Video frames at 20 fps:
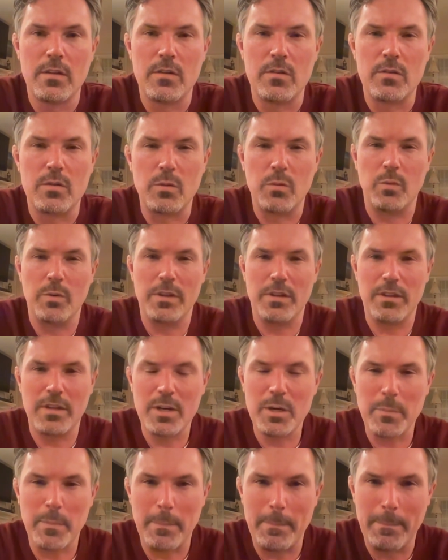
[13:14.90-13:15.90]
So with
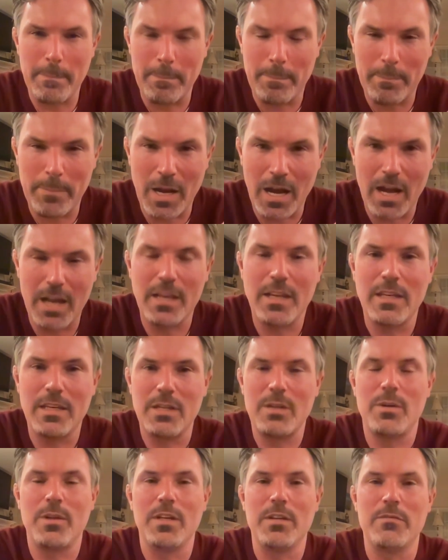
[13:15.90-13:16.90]
their
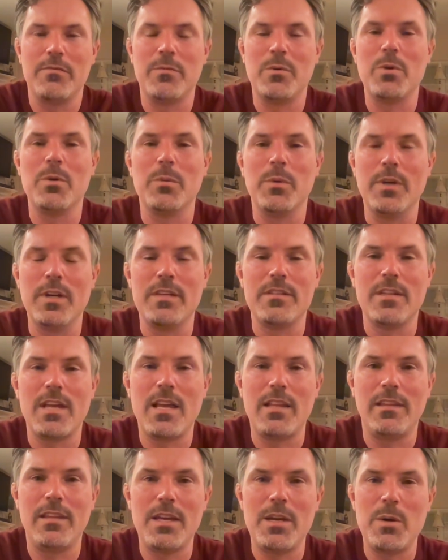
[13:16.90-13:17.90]
pioneering it forward as
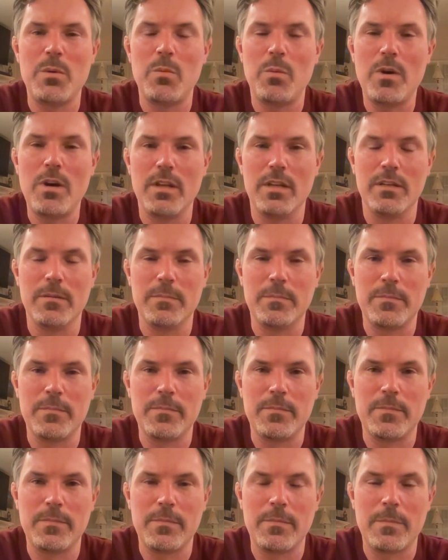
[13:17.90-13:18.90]
that layer one,
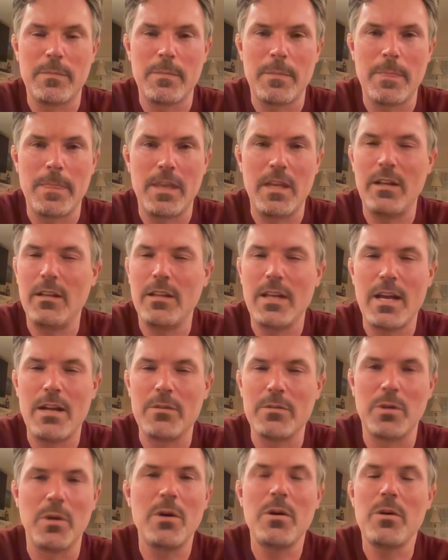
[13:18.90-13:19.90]
it
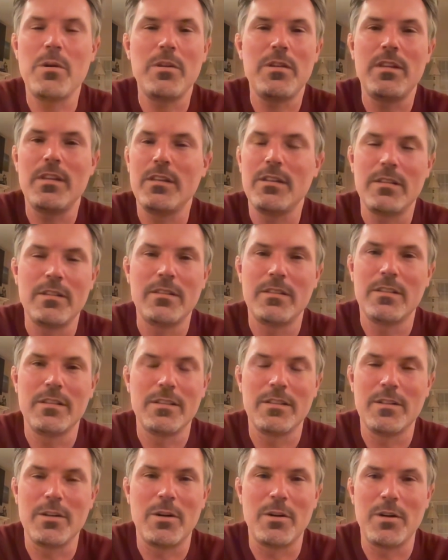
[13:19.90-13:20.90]
allows all the
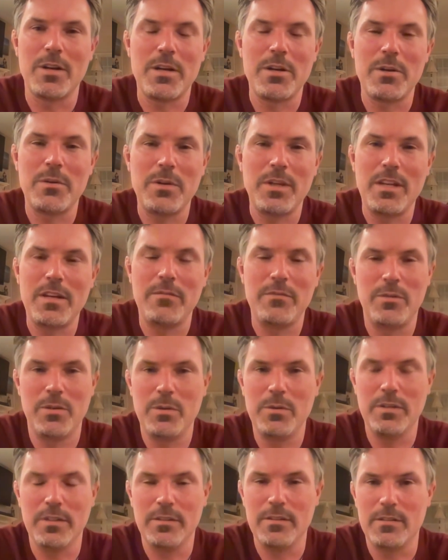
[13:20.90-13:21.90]
Cardano native
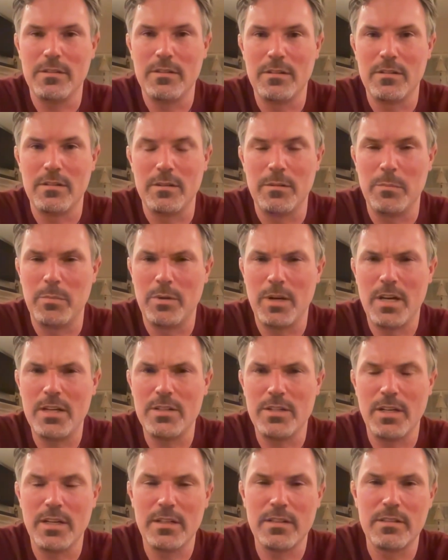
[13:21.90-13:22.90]
tokens, the
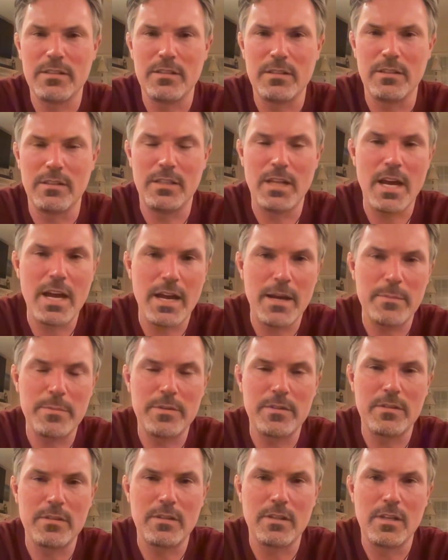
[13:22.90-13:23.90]
projects, the
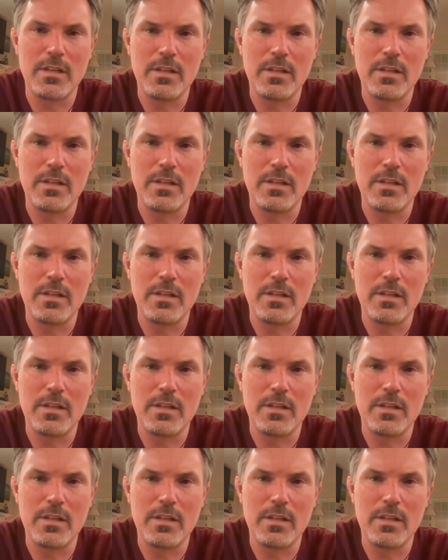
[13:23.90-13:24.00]
dApps,